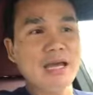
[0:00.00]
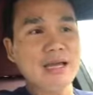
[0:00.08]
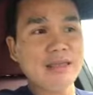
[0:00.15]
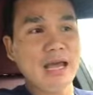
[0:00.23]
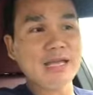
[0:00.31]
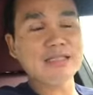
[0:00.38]

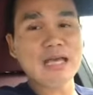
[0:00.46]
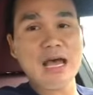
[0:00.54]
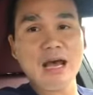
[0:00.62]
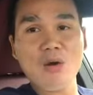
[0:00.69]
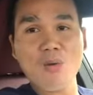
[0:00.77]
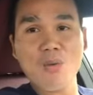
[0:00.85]
that's
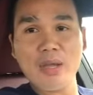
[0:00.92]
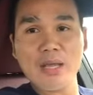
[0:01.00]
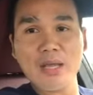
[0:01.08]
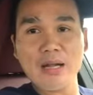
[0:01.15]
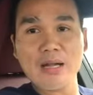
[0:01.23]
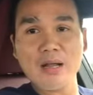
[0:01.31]
how
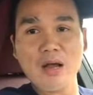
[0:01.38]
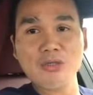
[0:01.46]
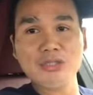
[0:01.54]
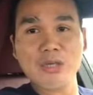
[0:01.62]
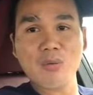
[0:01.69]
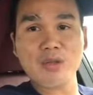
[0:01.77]
we
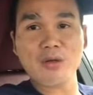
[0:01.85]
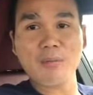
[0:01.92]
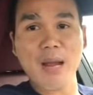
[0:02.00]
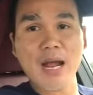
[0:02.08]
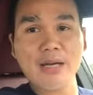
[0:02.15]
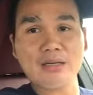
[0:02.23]
negotiate with our
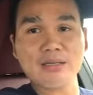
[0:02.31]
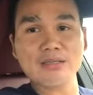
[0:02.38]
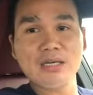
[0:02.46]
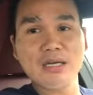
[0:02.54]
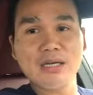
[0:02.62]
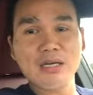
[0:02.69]
buyers.